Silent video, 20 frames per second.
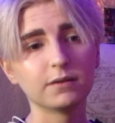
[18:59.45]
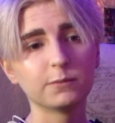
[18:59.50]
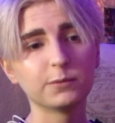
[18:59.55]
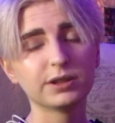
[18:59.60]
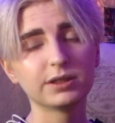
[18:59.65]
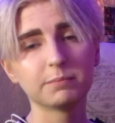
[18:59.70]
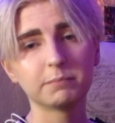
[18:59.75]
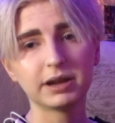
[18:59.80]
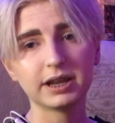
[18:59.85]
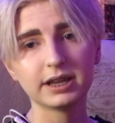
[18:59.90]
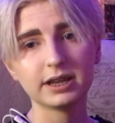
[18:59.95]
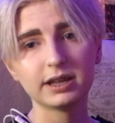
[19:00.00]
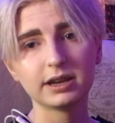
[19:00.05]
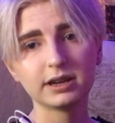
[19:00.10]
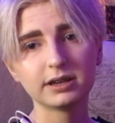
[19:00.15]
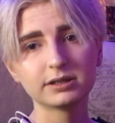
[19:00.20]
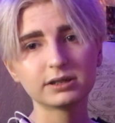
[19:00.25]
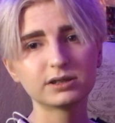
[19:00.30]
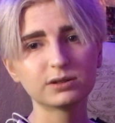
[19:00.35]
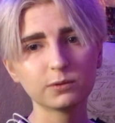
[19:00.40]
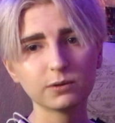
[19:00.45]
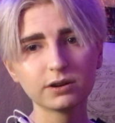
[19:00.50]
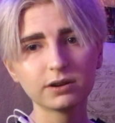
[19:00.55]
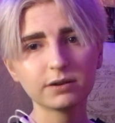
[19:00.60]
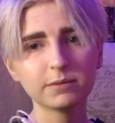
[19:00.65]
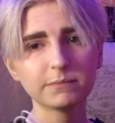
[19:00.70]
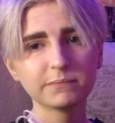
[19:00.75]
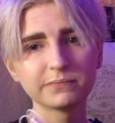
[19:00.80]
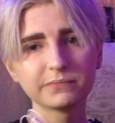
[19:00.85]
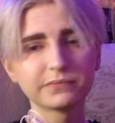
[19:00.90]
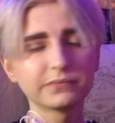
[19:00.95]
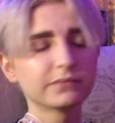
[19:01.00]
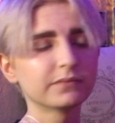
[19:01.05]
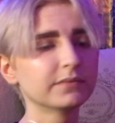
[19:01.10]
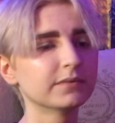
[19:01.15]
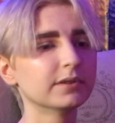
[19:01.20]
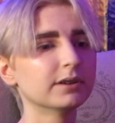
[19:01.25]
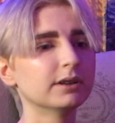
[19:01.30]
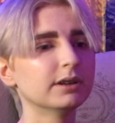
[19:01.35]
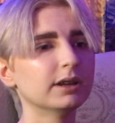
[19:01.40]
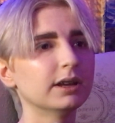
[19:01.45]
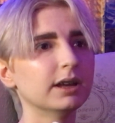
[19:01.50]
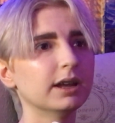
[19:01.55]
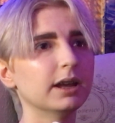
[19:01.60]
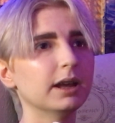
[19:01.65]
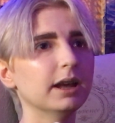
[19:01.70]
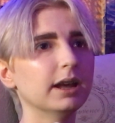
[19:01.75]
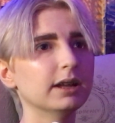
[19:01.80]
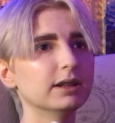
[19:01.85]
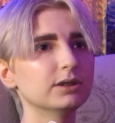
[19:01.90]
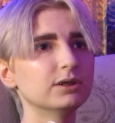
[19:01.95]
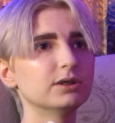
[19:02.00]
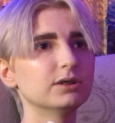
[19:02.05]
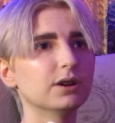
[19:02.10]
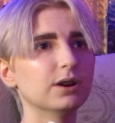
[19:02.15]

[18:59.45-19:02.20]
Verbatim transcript: with my eating disorder, and